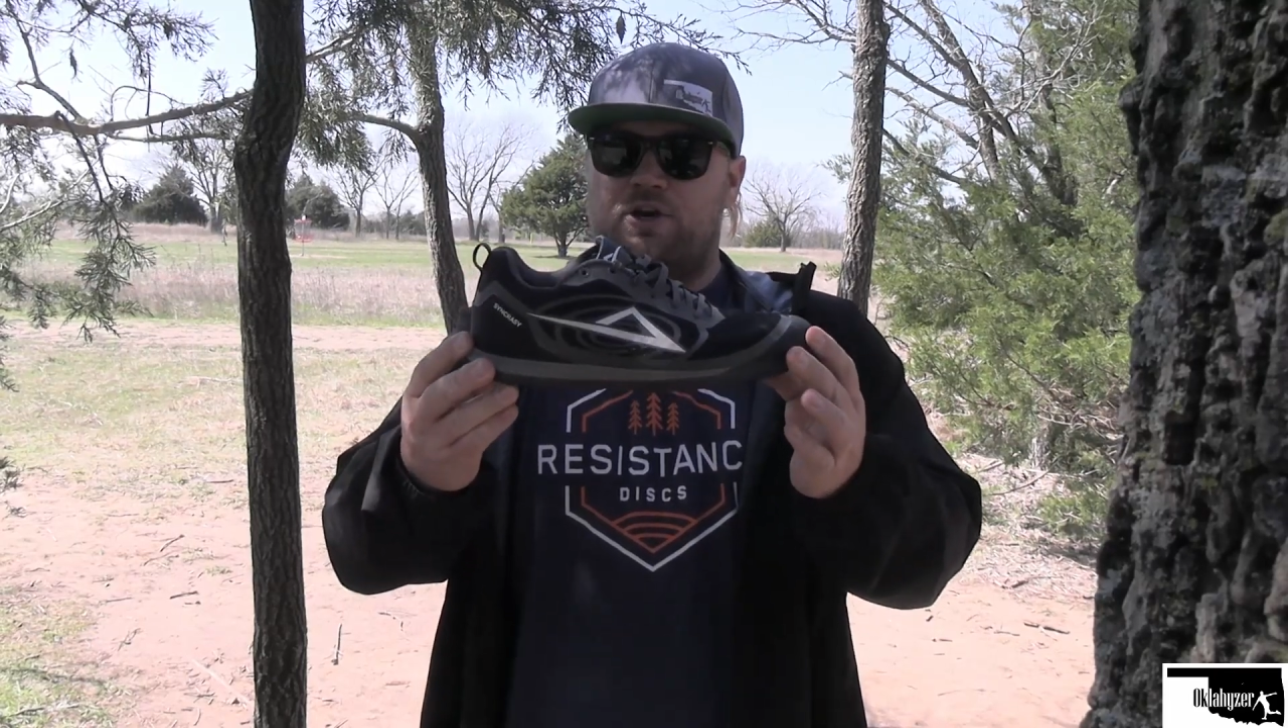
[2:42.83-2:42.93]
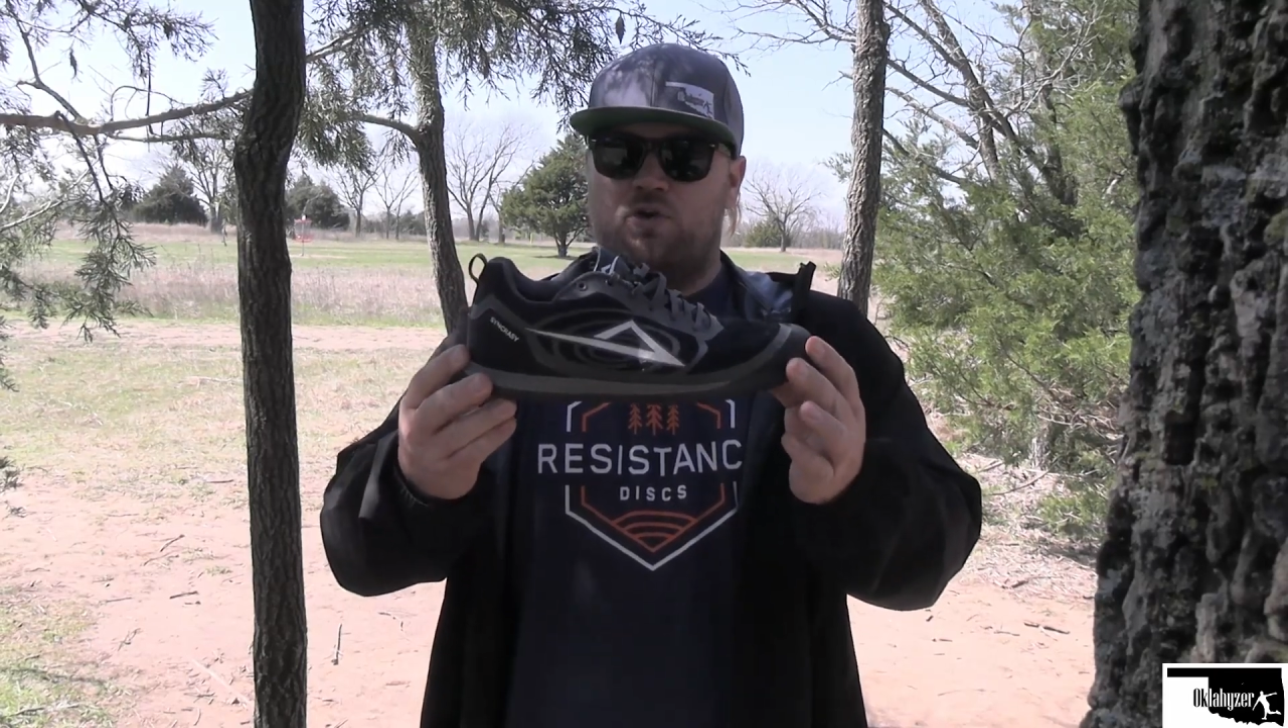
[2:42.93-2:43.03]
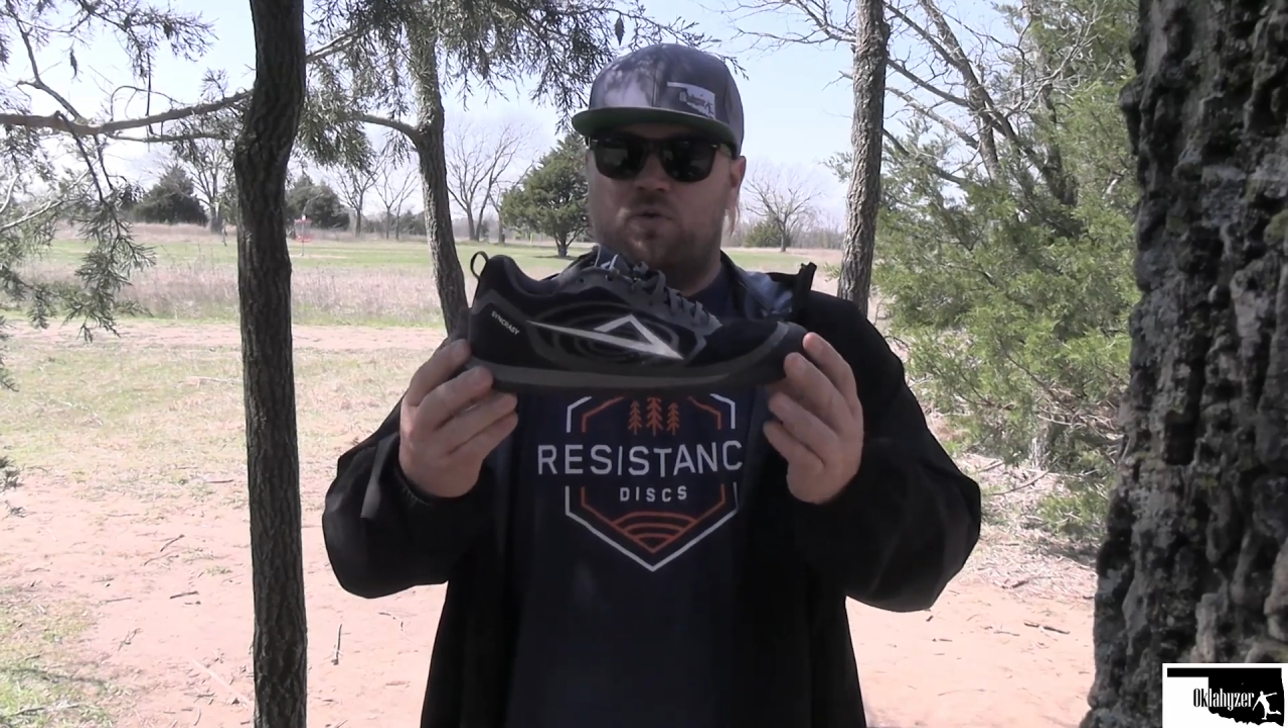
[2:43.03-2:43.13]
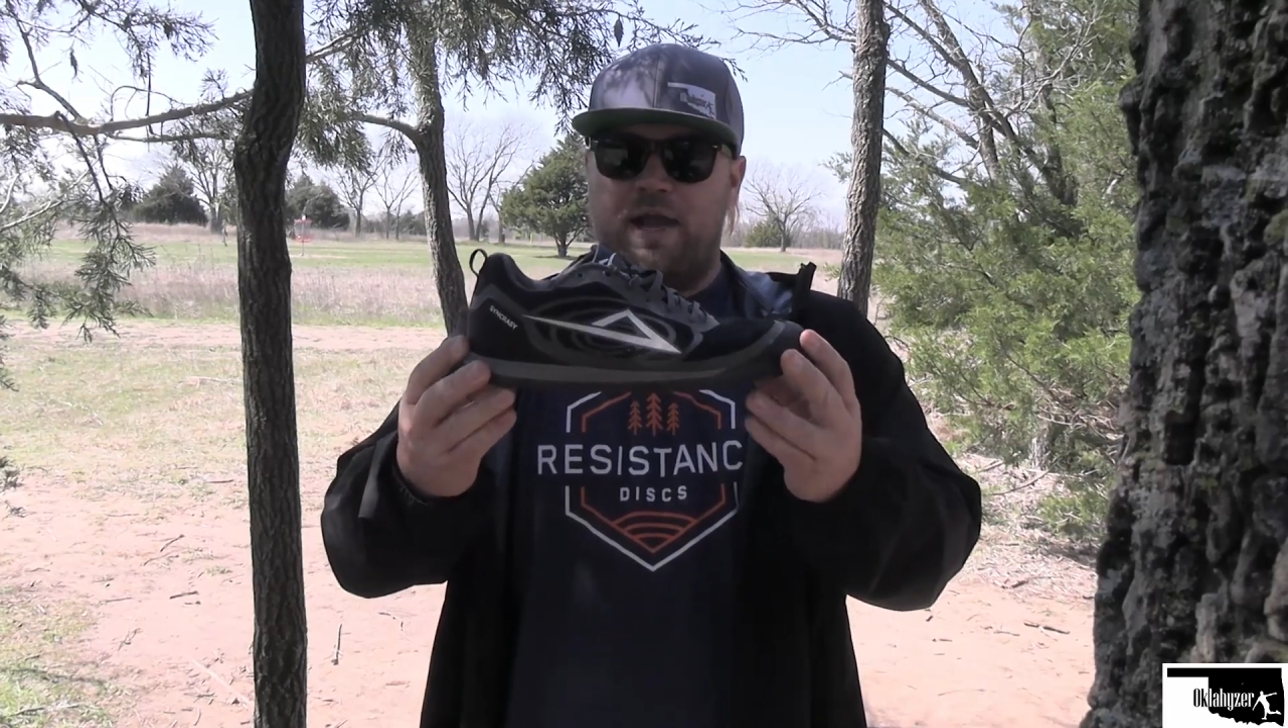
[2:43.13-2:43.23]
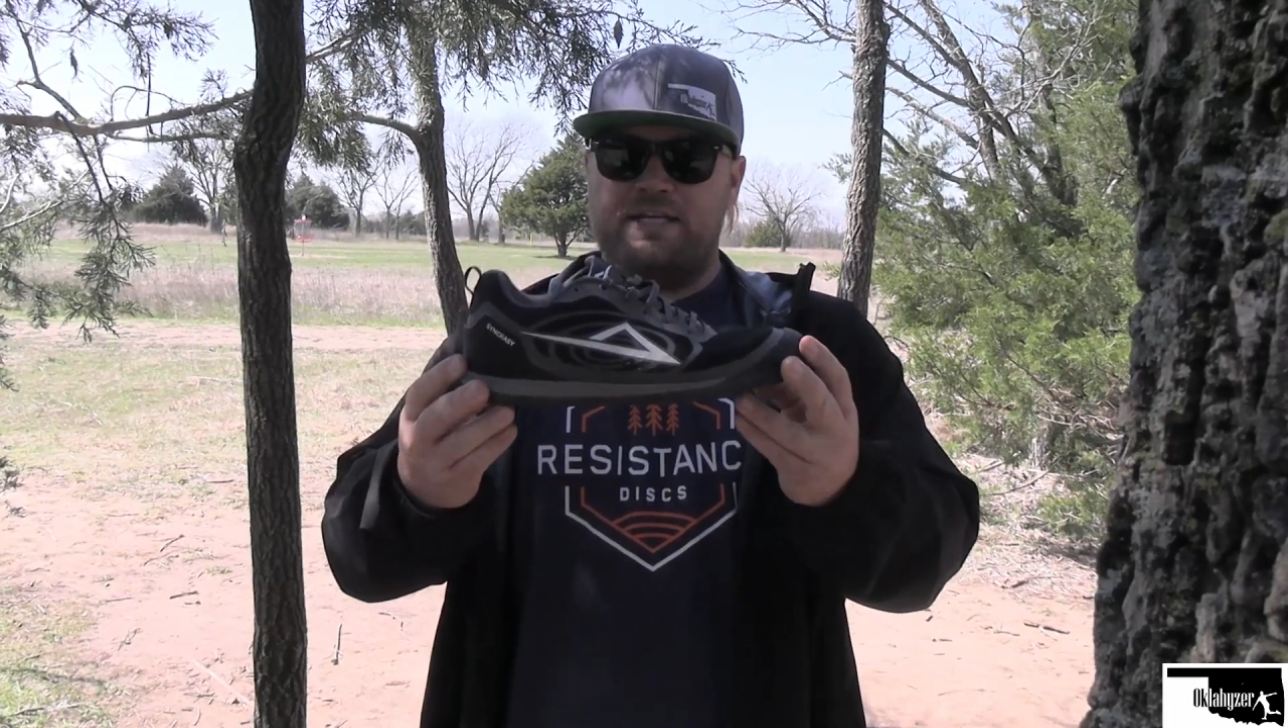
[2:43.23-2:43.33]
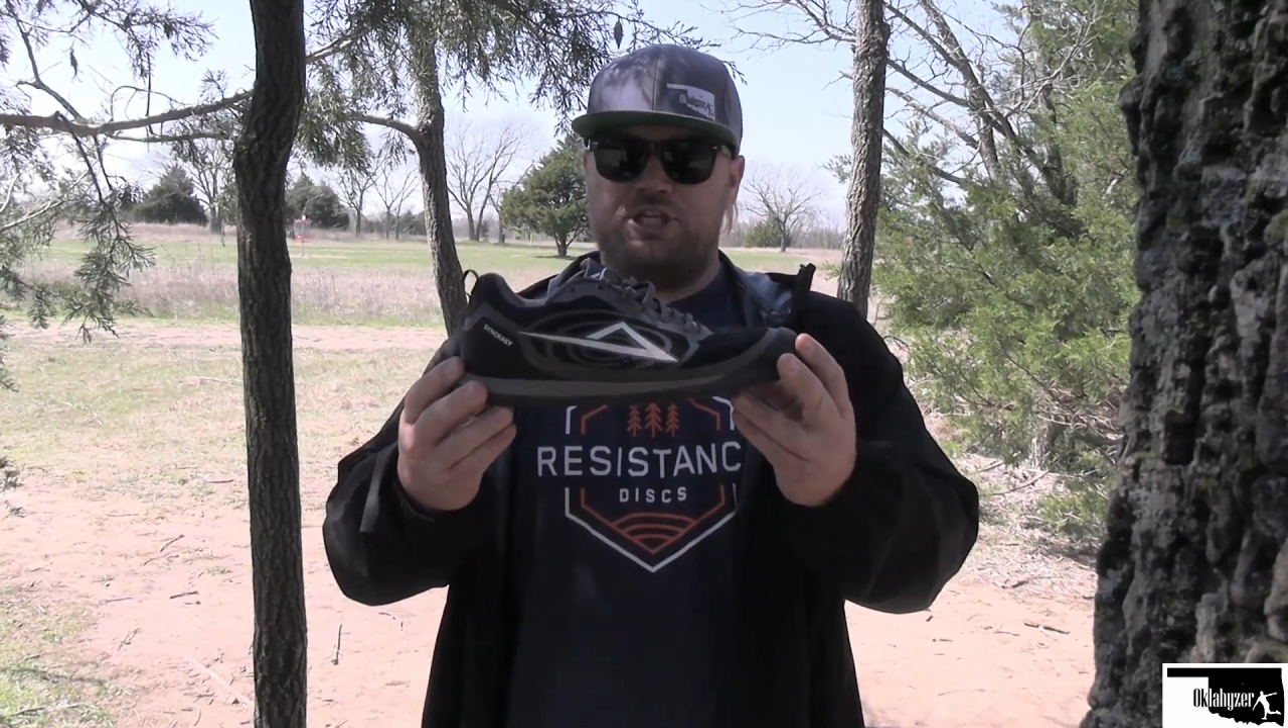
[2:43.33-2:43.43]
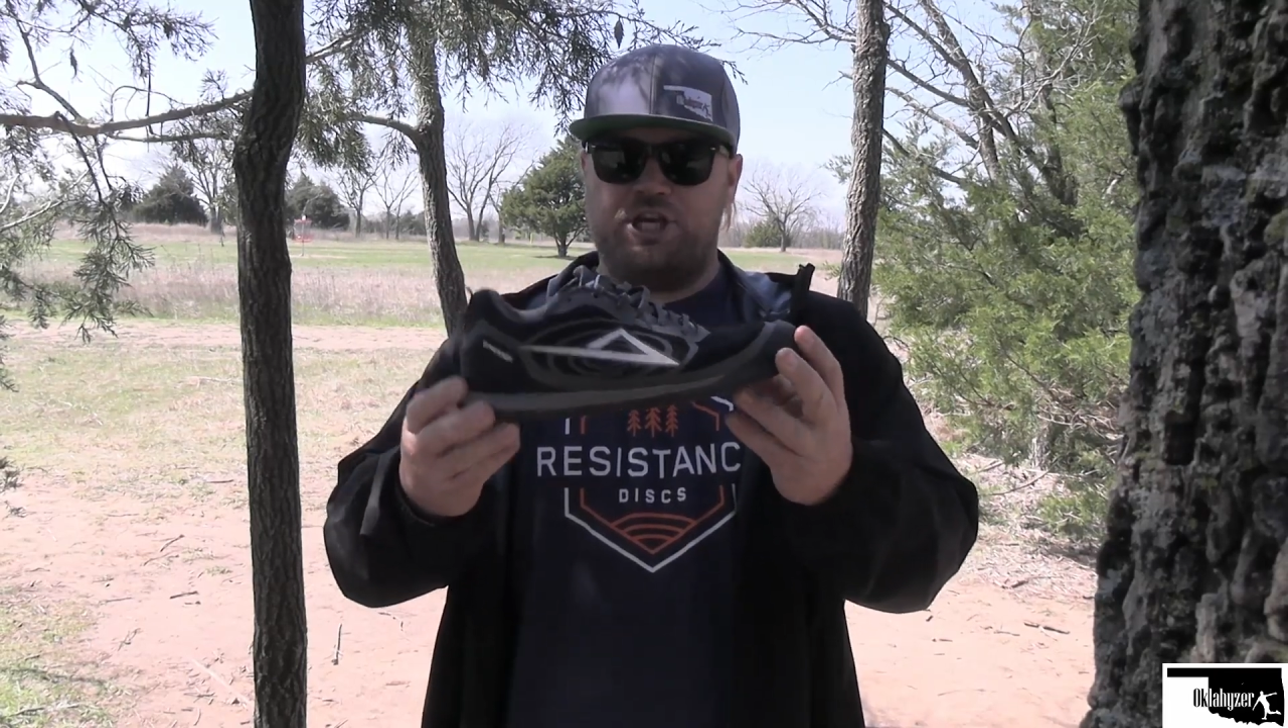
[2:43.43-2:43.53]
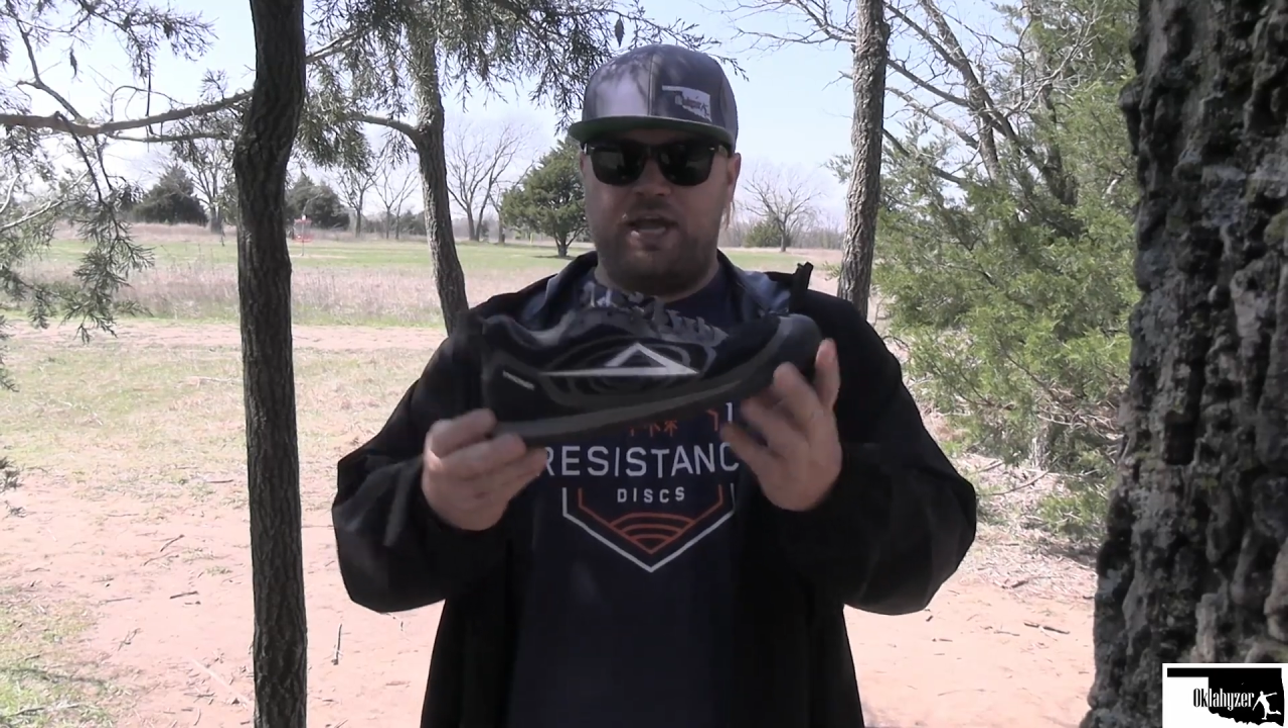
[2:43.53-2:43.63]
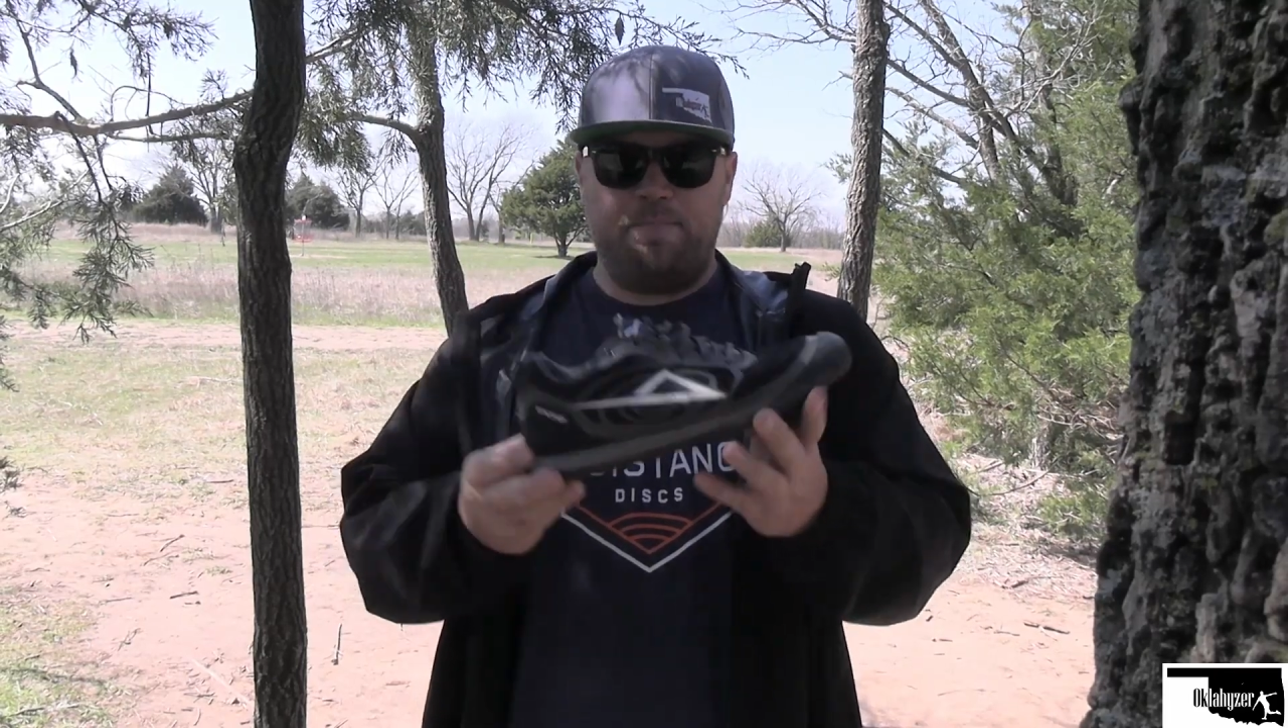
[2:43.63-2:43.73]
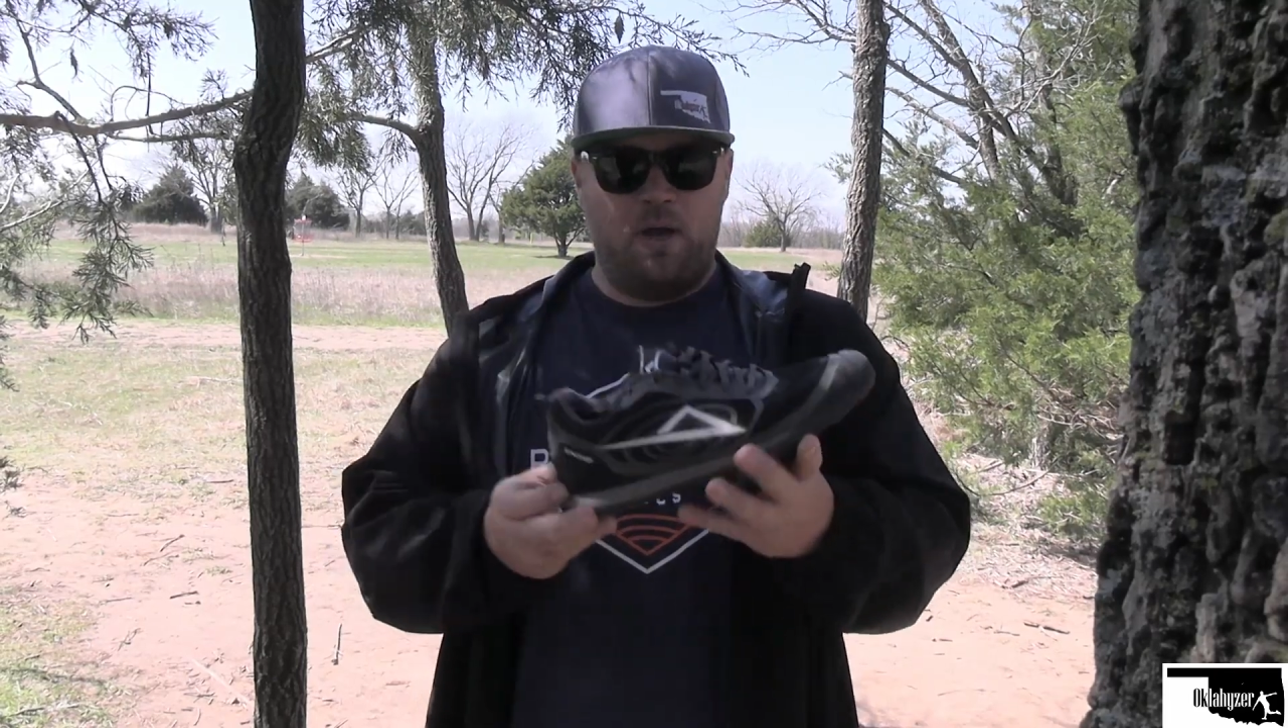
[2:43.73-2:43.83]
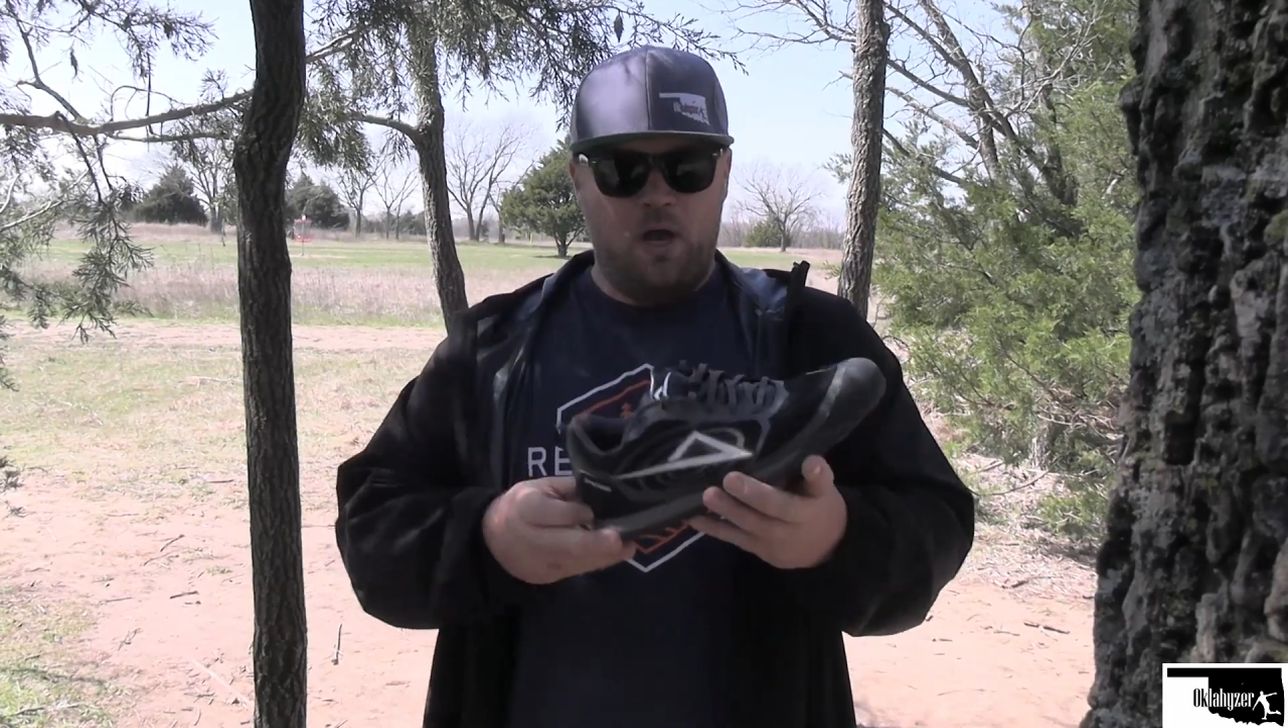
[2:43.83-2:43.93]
great shape.